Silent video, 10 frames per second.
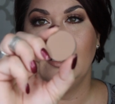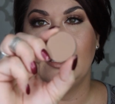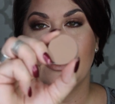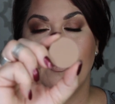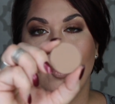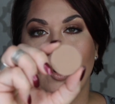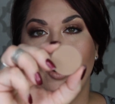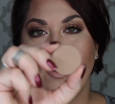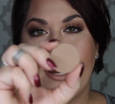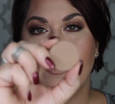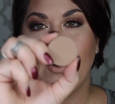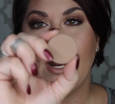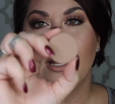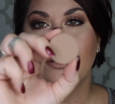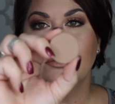It's a more gray
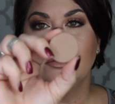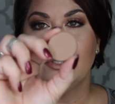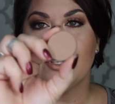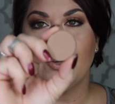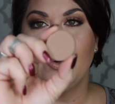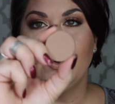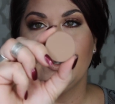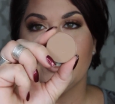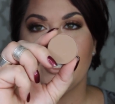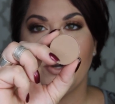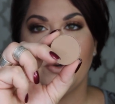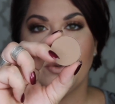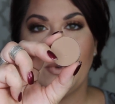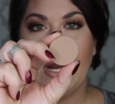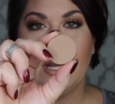brown. It's a cooler
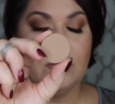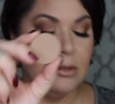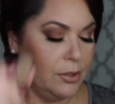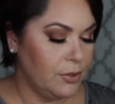toned brown.